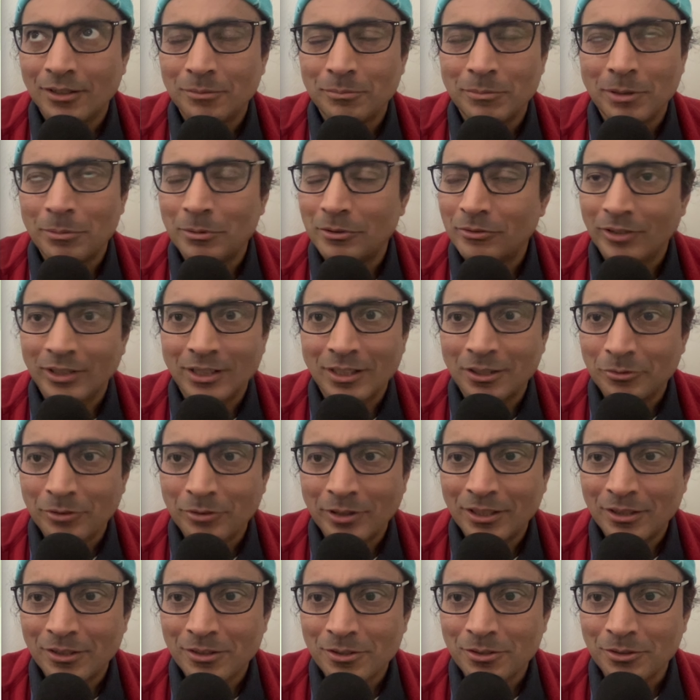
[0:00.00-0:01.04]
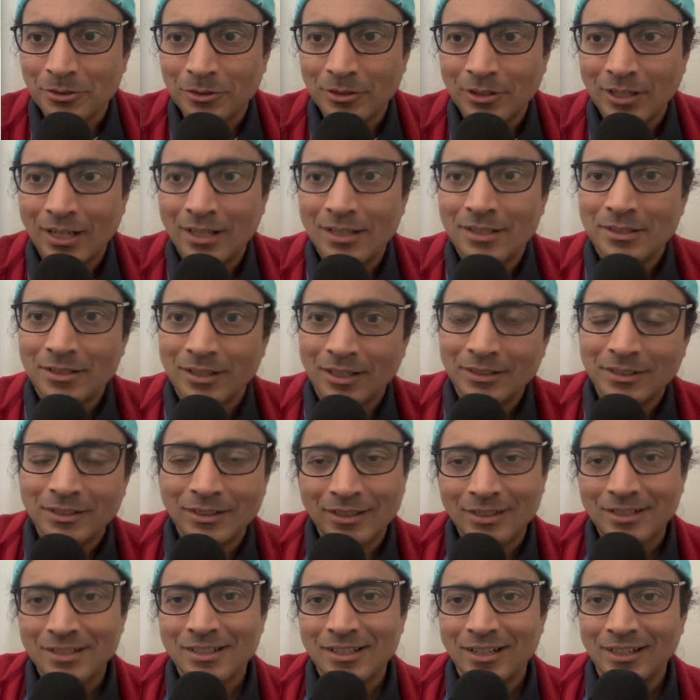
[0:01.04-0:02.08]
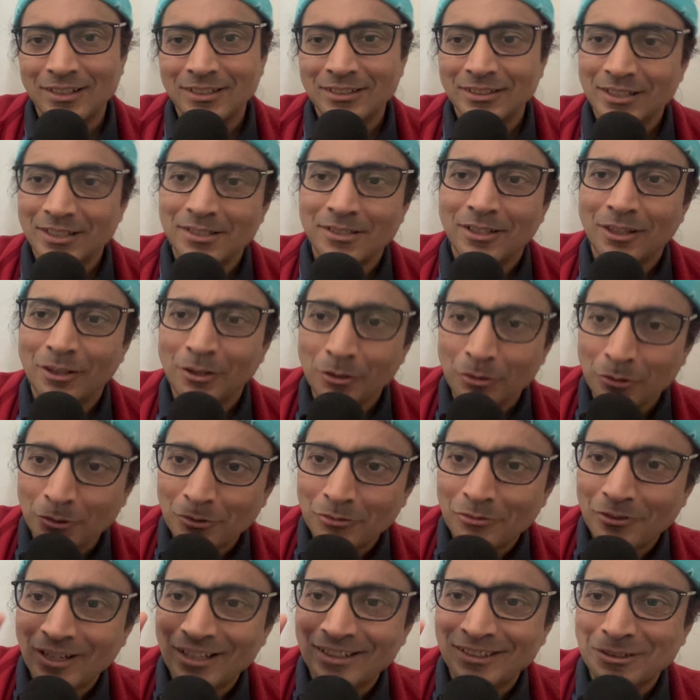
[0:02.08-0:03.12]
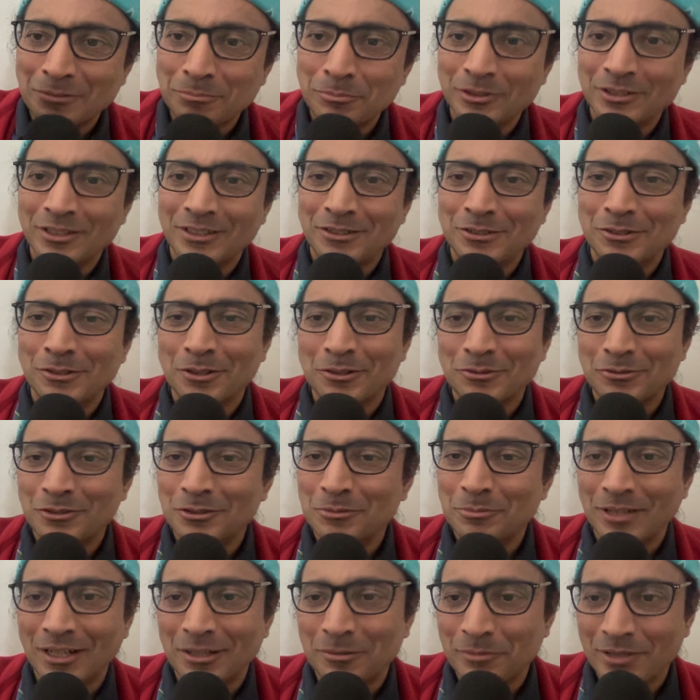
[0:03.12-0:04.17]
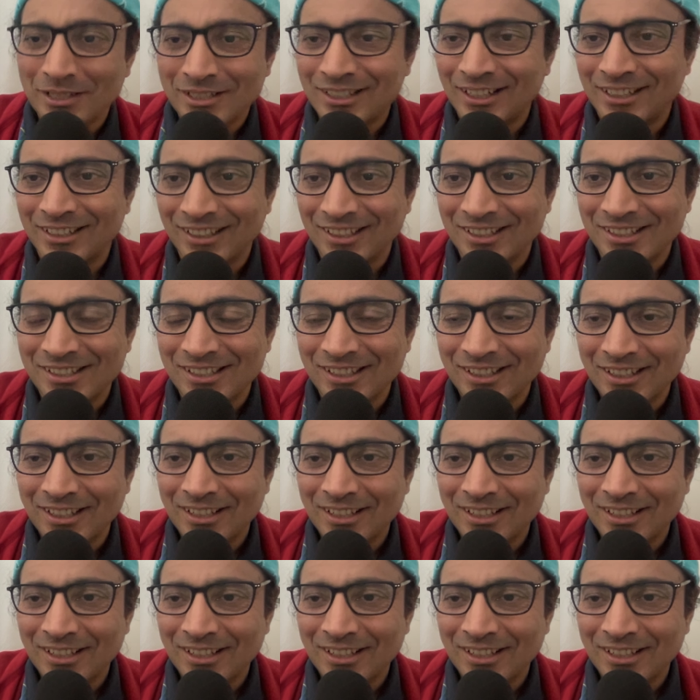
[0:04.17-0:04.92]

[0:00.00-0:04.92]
maybe 2020 or so, I started understanding there is a low-fat component to whole food plant-based guidelines.